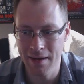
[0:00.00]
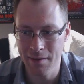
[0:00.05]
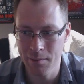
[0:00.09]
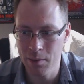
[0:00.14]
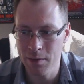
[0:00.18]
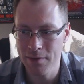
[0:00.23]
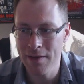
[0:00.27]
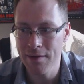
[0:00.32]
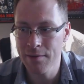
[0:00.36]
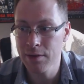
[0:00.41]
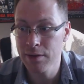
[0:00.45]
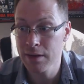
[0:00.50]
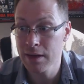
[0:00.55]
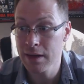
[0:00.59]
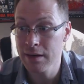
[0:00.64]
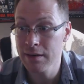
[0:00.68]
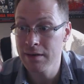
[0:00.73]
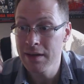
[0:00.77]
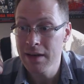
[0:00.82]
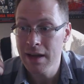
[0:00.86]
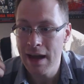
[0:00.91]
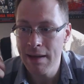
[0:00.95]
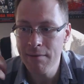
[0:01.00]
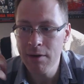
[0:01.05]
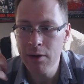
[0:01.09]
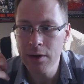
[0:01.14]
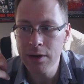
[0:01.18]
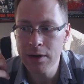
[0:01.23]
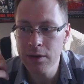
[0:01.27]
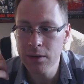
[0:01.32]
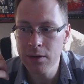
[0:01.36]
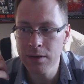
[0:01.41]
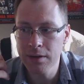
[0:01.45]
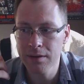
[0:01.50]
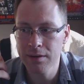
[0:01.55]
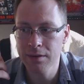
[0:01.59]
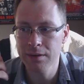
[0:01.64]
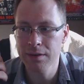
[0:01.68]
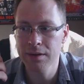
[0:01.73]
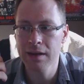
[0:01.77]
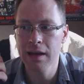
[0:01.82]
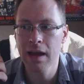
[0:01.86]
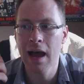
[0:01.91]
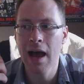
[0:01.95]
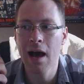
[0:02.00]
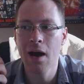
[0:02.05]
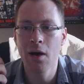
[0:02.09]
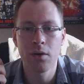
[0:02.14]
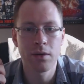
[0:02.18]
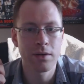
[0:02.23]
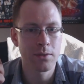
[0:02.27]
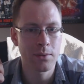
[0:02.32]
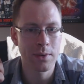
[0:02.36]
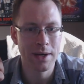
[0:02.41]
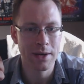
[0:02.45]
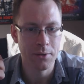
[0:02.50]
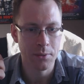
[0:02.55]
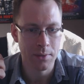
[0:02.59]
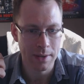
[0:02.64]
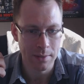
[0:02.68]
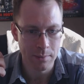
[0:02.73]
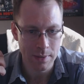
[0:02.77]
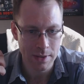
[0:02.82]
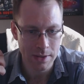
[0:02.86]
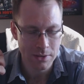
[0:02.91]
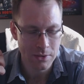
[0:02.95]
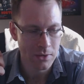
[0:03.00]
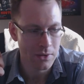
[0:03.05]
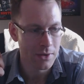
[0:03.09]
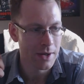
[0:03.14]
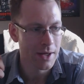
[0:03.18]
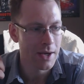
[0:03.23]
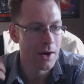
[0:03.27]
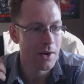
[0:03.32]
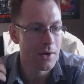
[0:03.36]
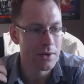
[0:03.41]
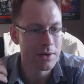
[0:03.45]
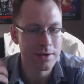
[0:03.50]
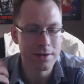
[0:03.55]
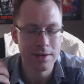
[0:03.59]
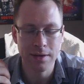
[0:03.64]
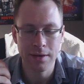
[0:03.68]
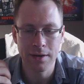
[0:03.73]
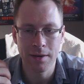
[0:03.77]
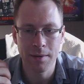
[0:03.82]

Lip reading: with everything, and I'm very curious to see how the rendering will turn out.